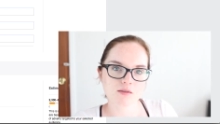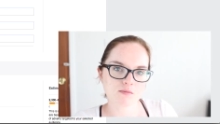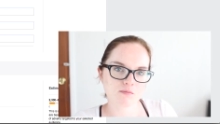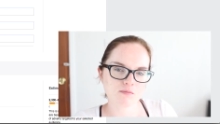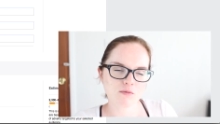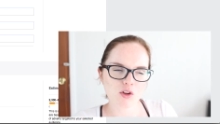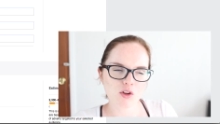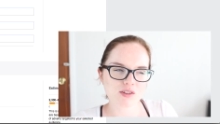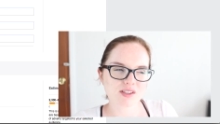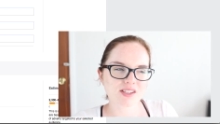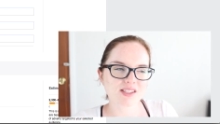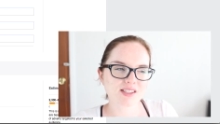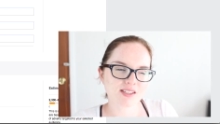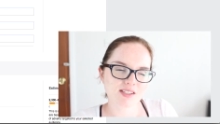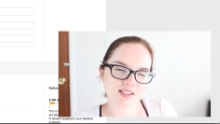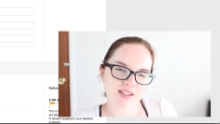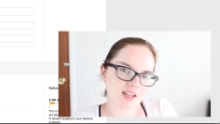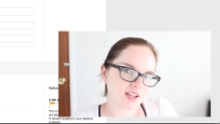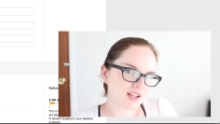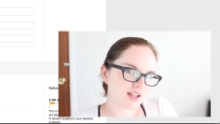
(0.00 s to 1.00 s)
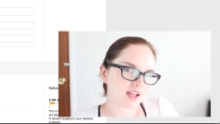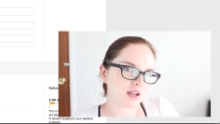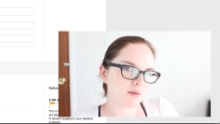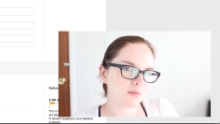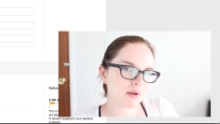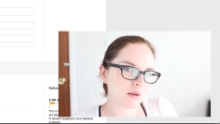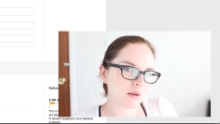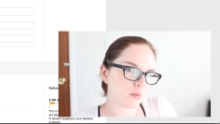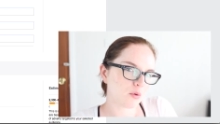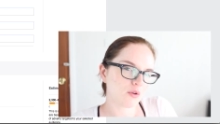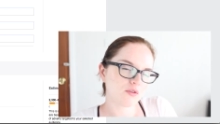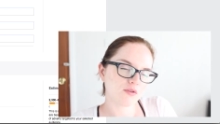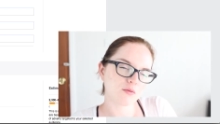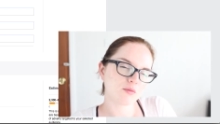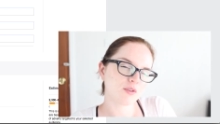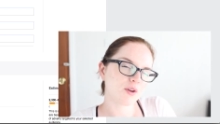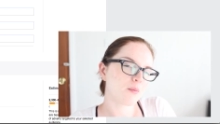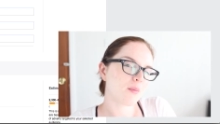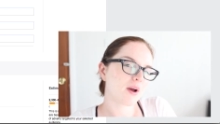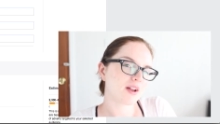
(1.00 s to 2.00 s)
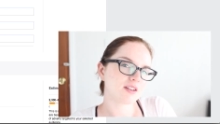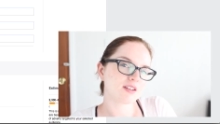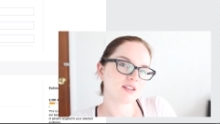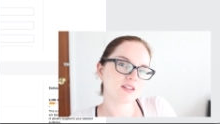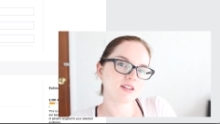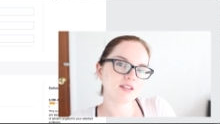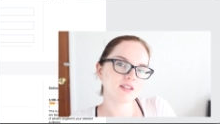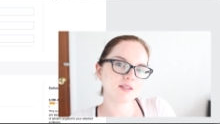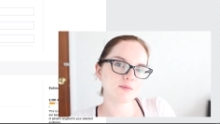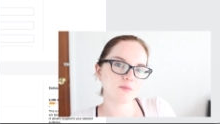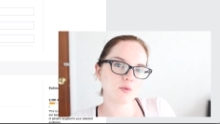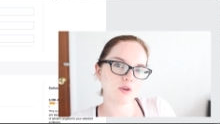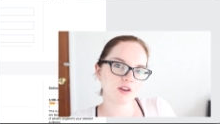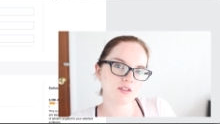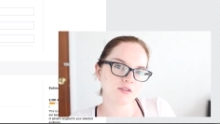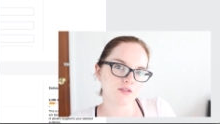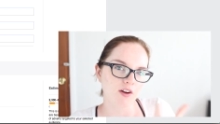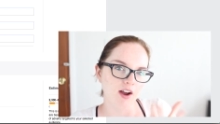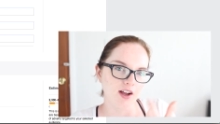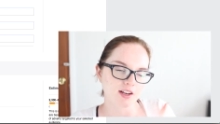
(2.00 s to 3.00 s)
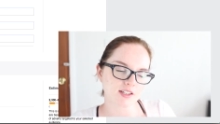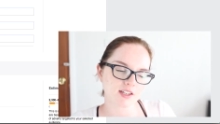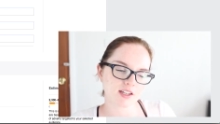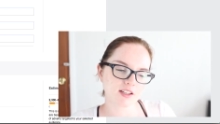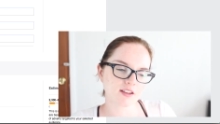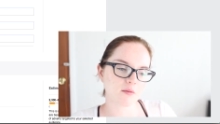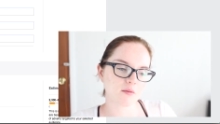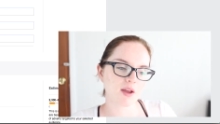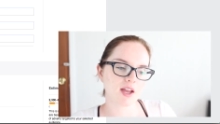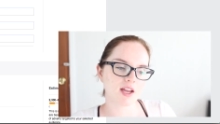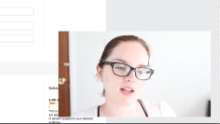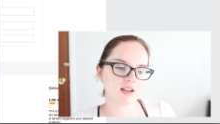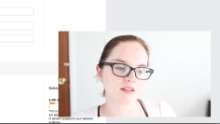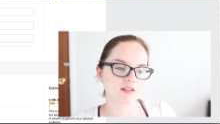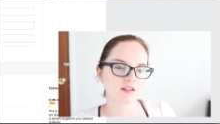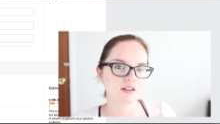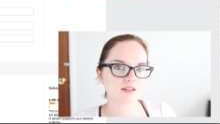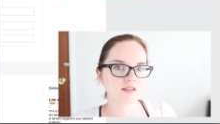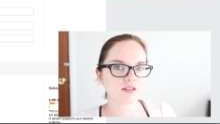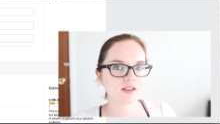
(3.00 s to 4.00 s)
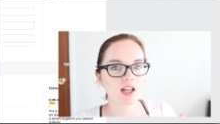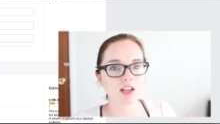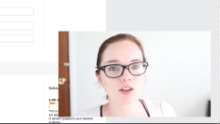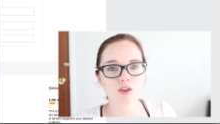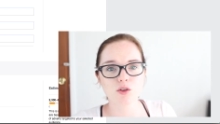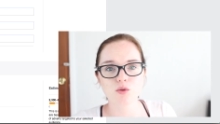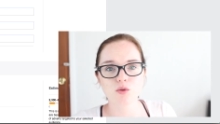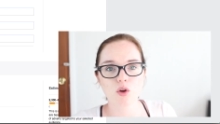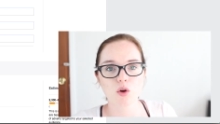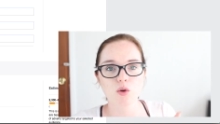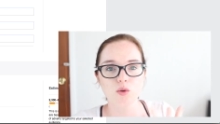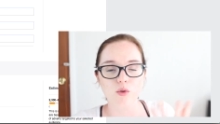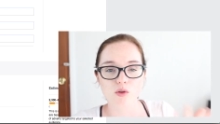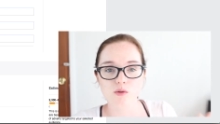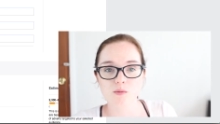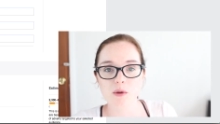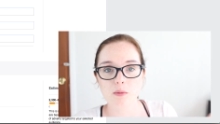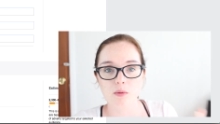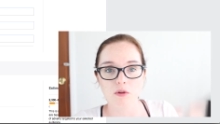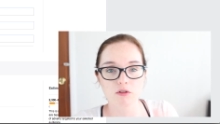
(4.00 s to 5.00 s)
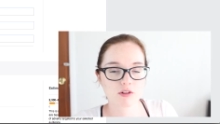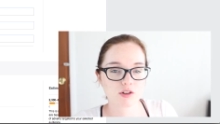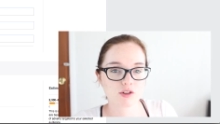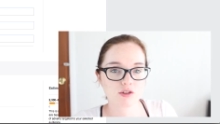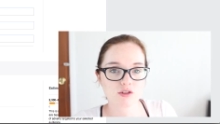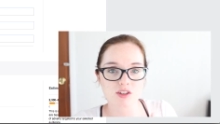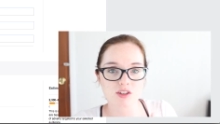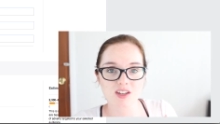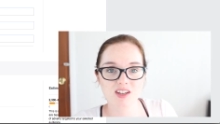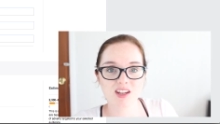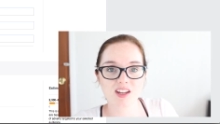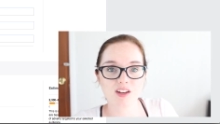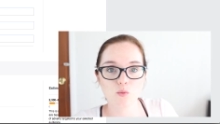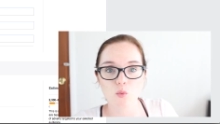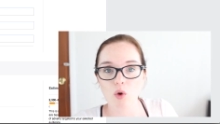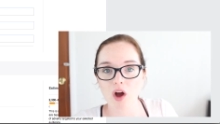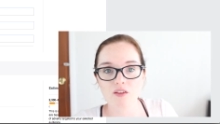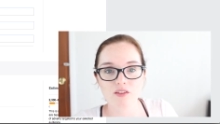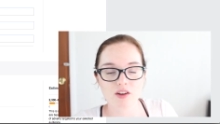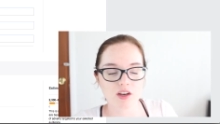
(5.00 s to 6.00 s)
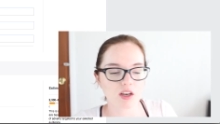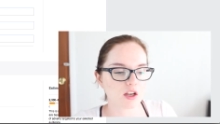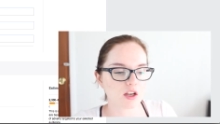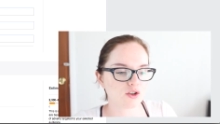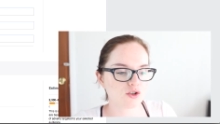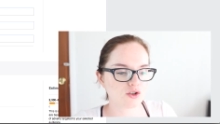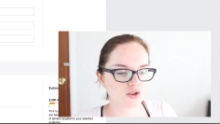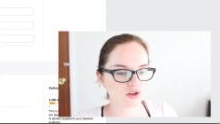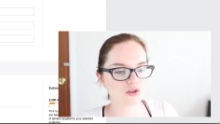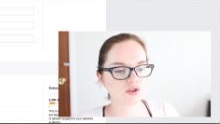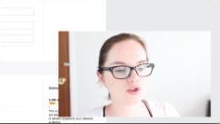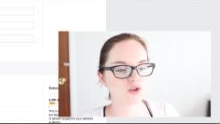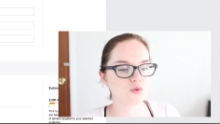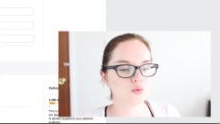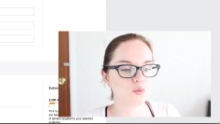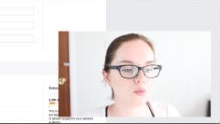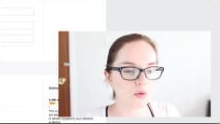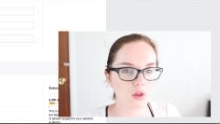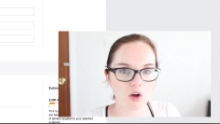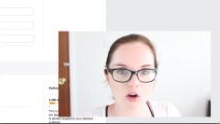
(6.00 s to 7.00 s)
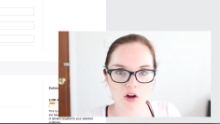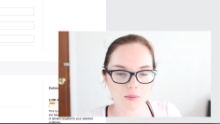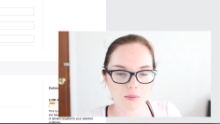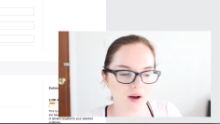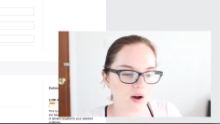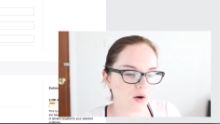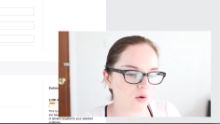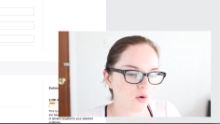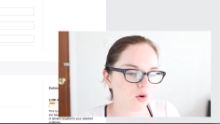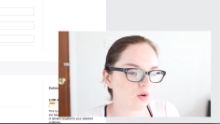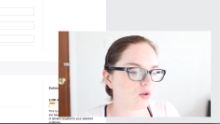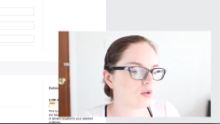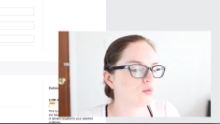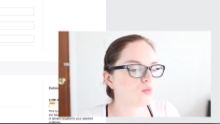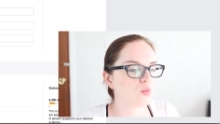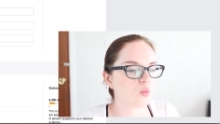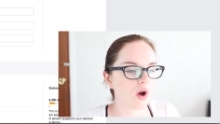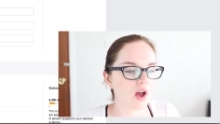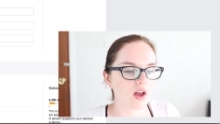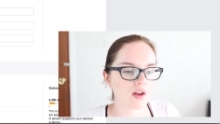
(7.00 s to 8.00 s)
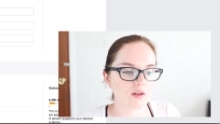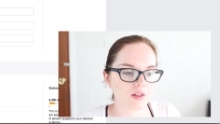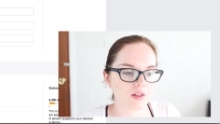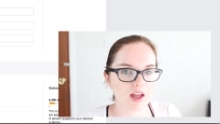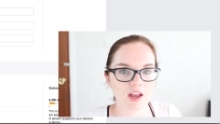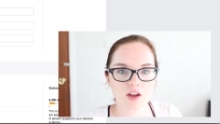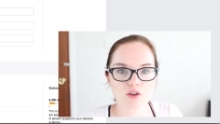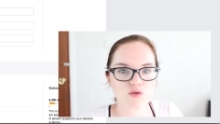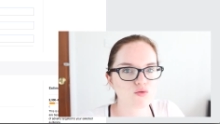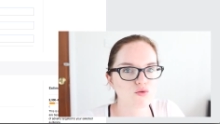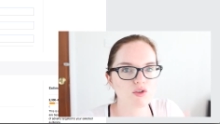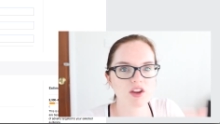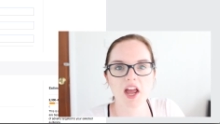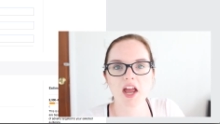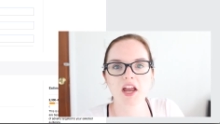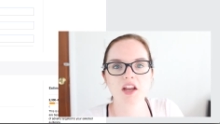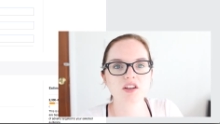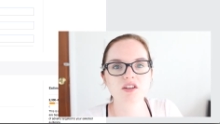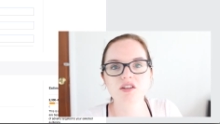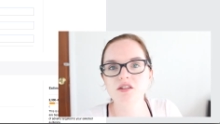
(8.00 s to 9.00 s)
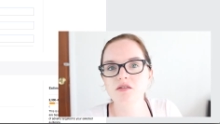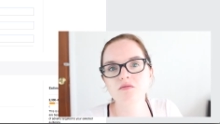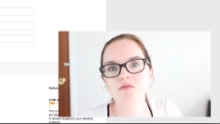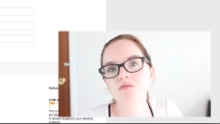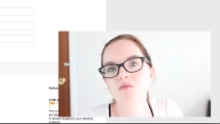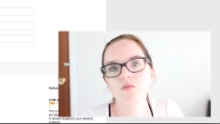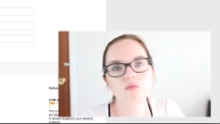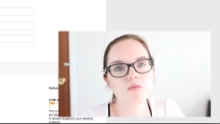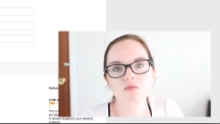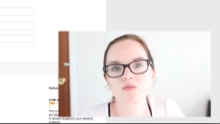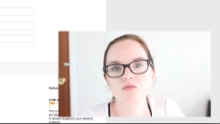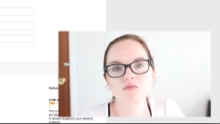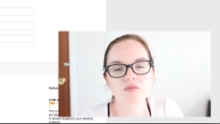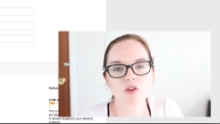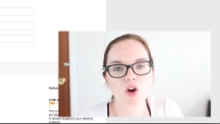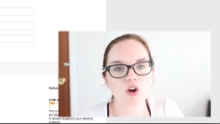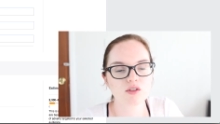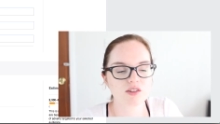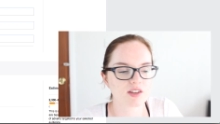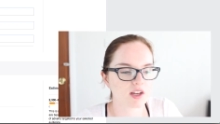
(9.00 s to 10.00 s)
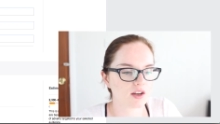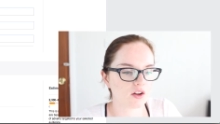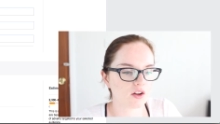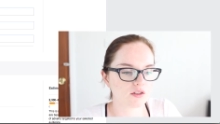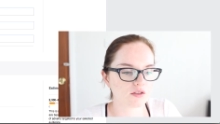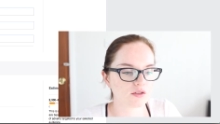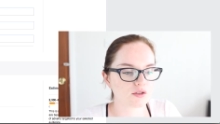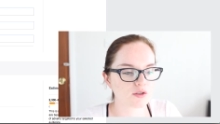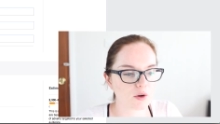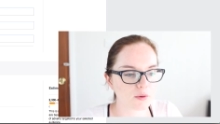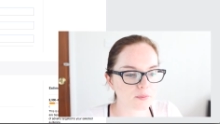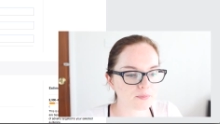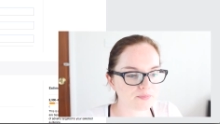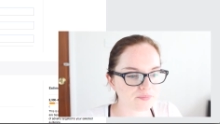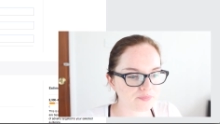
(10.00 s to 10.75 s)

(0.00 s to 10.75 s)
not stealing people from competitors but inviting them in, because then you know those people are interested in whatever niche you blog about or like create content on. So